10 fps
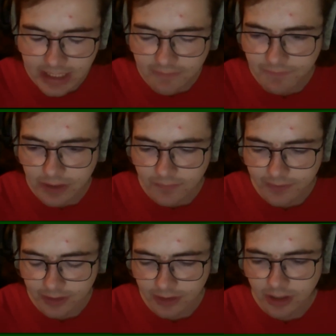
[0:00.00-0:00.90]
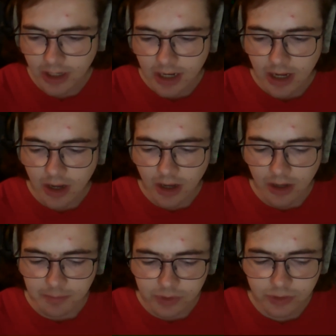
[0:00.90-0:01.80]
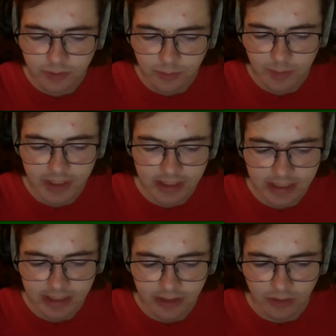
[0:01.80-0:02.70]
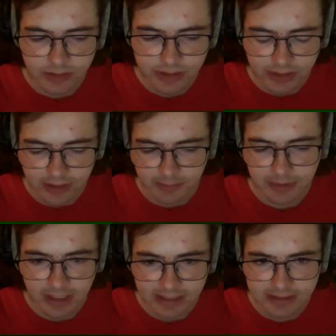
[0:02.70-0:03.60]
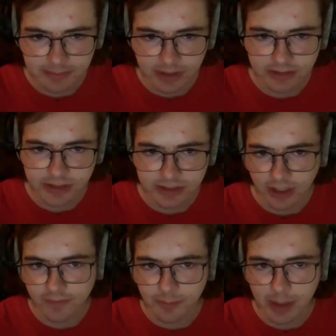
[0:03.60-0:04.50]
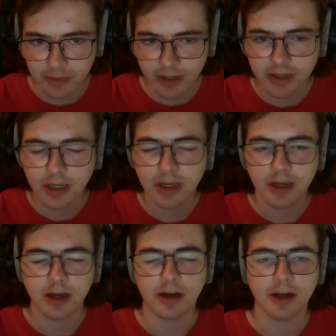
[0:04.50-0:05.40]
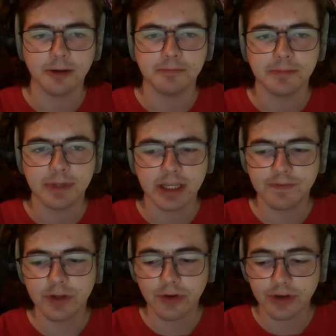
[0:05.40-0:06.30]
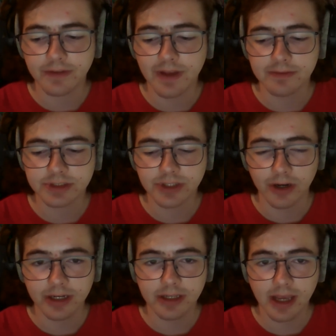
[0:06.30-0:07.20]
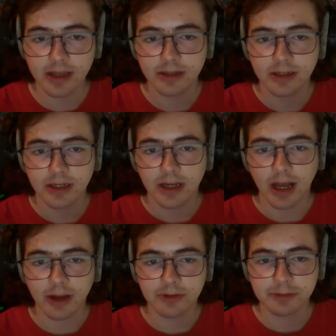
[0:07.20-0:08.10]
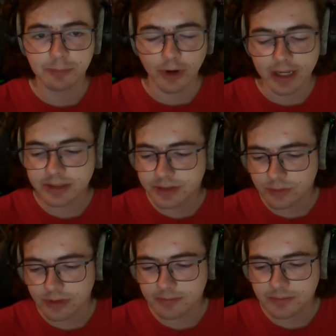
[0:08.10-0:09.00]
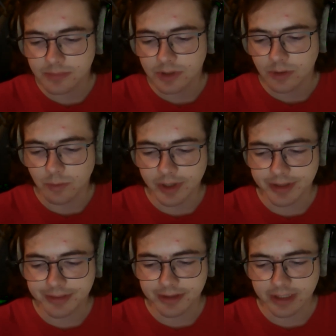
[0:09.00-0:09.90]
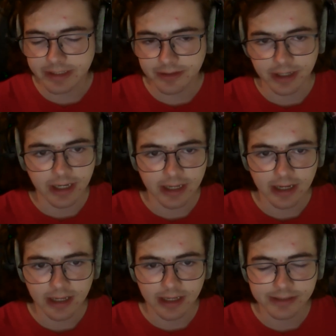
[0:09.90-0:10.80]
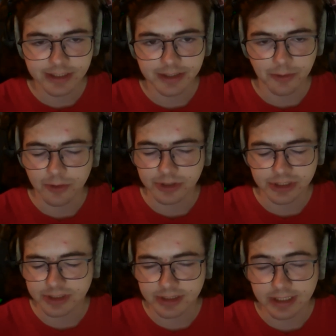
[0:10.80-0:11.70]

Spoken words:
get a feel for who really goes to your place the most just off of memory. If you haven't started yet, I would brainstorm with either an AI agent or just